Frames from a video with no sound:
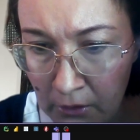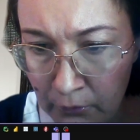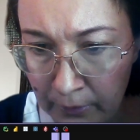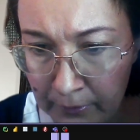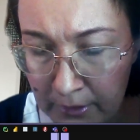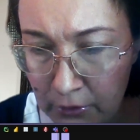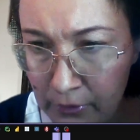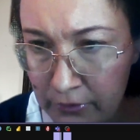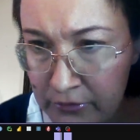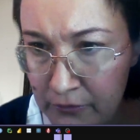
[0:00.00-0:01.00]
we will
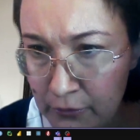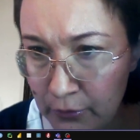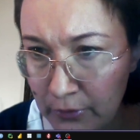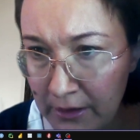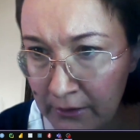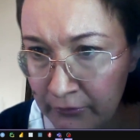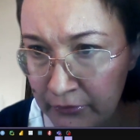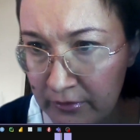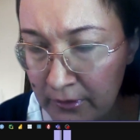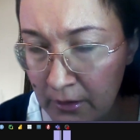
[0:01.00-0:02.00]
look through
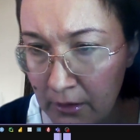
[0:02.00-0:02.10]
left